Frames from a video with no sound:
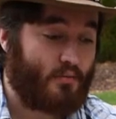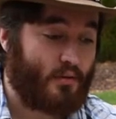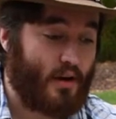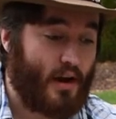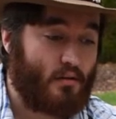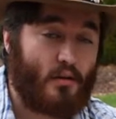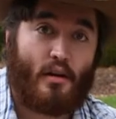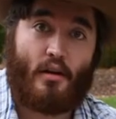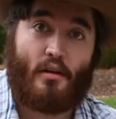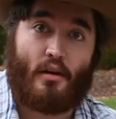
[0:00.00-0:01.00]
For now,
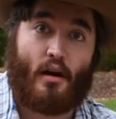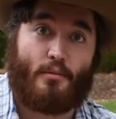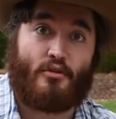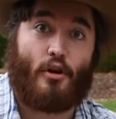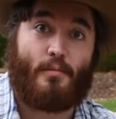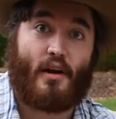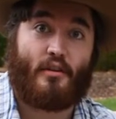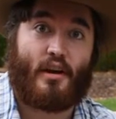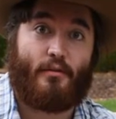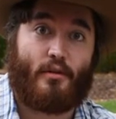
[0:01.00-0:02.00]
just hope you
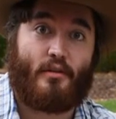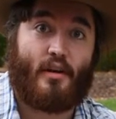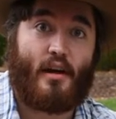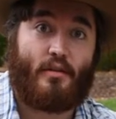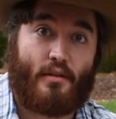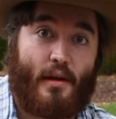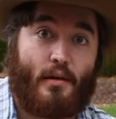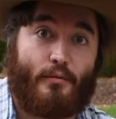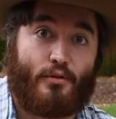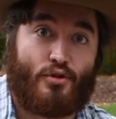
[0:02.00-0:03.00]
guys have a good day, and
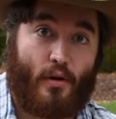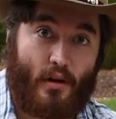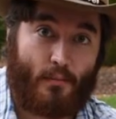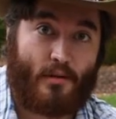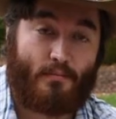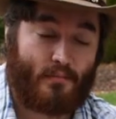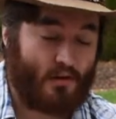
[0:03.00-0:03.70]
thank you for joining me.